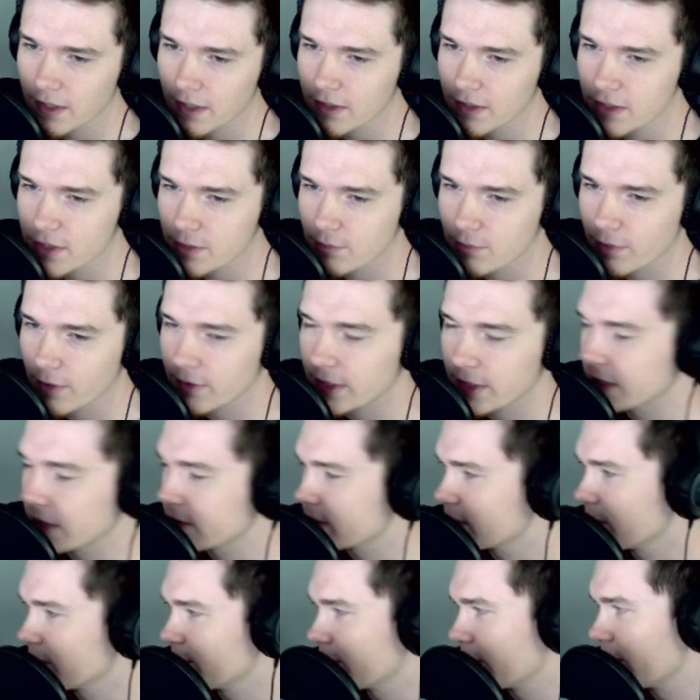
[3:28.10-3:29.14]
should probably get
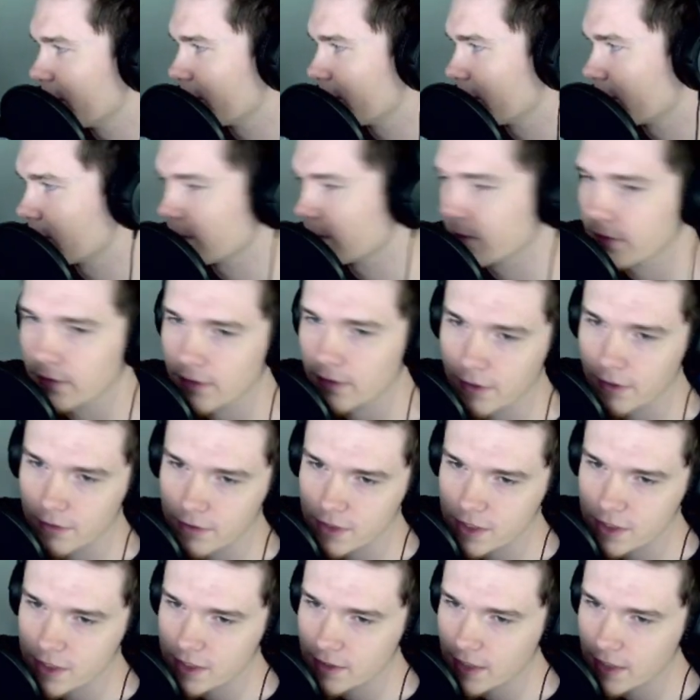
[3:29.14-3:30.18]
something a little
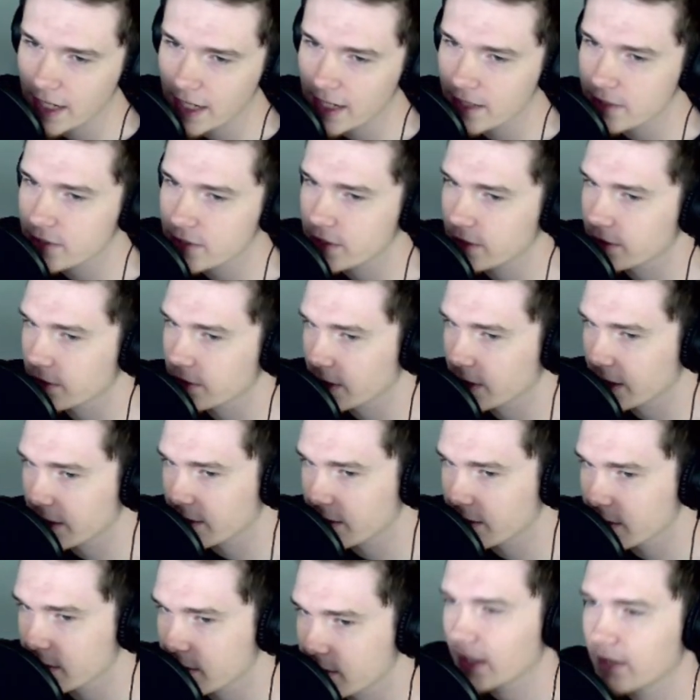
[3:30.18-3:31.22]
snazzier like
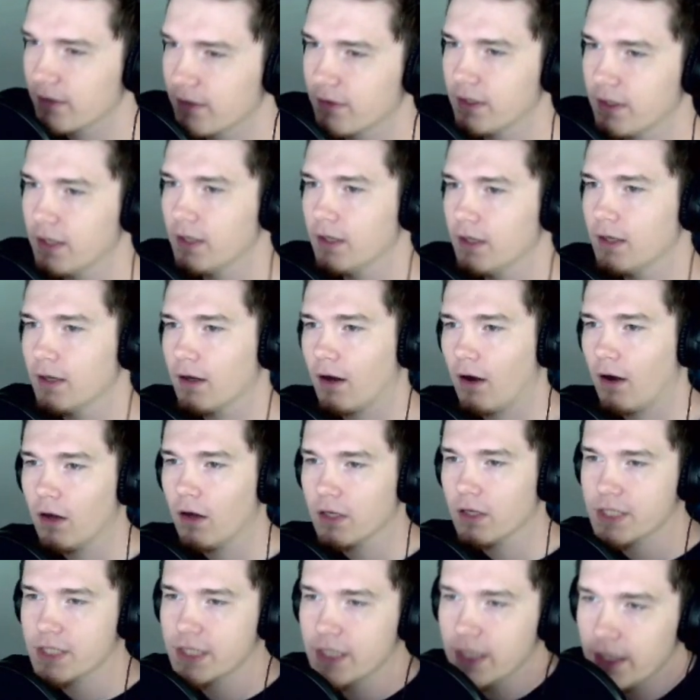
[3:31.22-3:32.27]
this. The
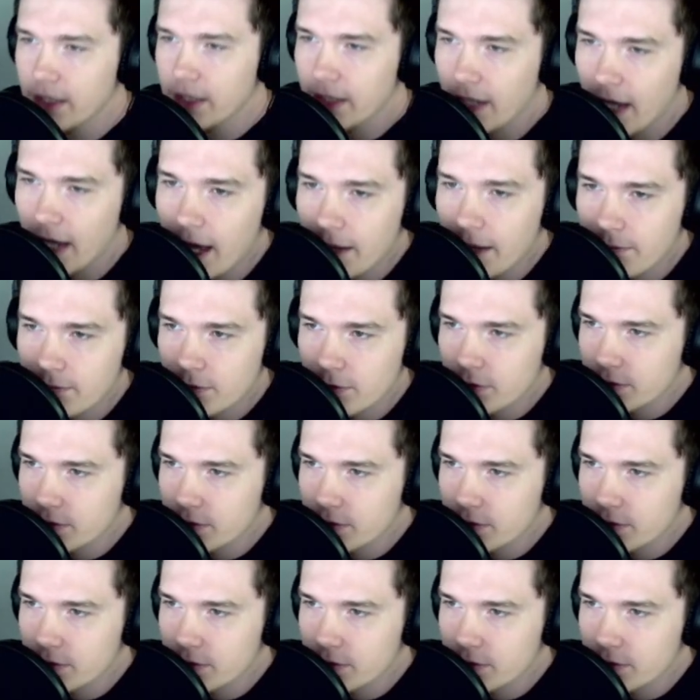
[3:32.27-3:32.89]
Ostian Admiral